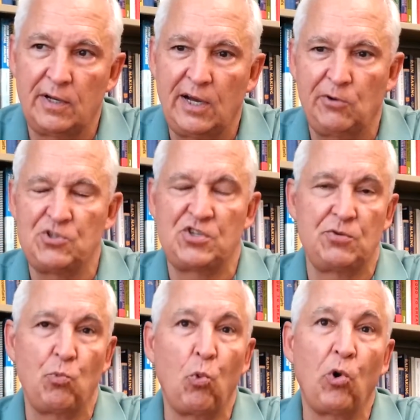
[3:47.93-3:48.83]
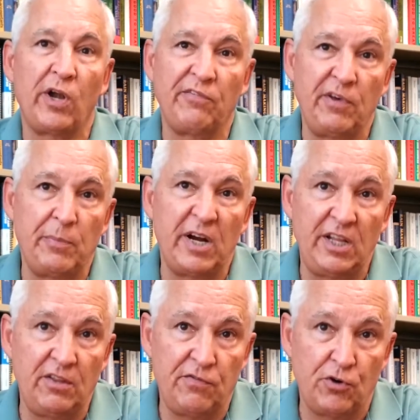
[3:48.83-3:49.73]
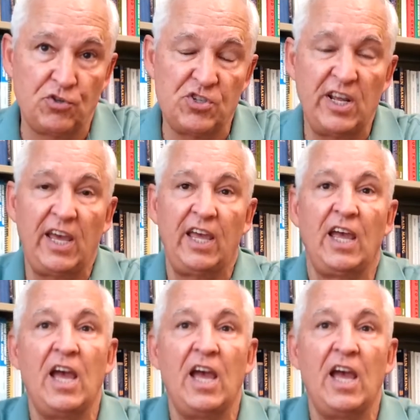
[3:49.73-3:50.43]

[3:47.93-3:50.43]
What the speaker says: I always warn everybody the first day,